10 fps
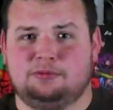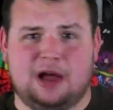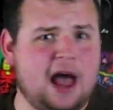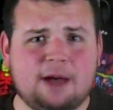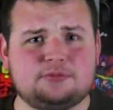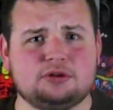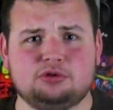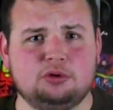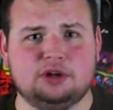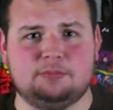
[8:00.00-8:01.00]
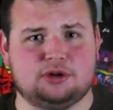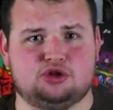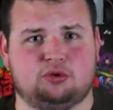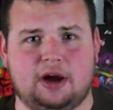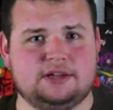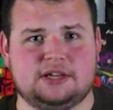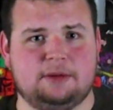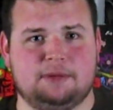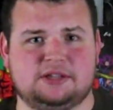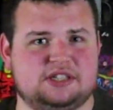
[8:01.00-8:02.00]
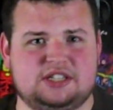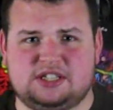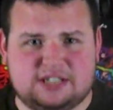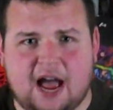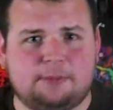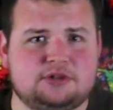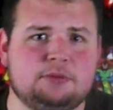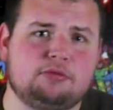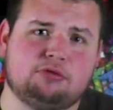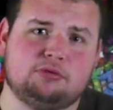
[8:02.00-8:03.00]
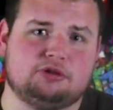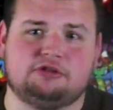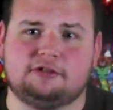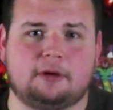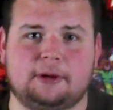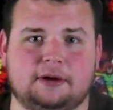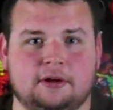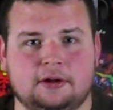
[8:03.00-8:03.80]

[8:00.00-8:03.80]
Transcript: absolutely betrays him and stabs him through the stomach.